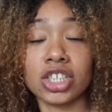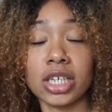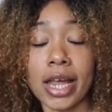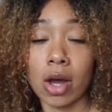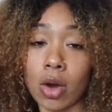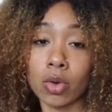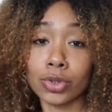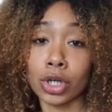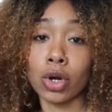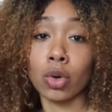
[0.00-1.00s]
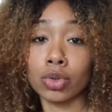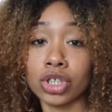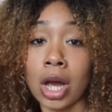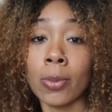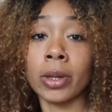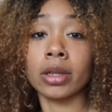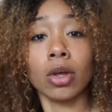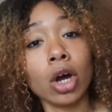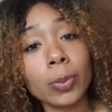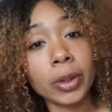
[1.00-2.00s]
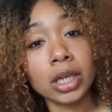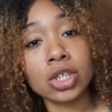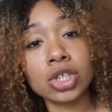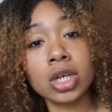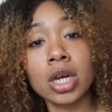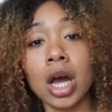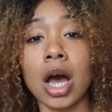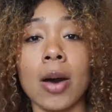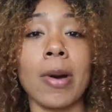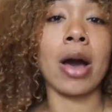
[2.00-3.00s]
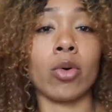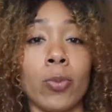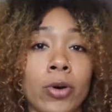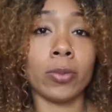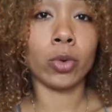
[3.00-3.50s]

She now owns her own shop in Long Beach. I will put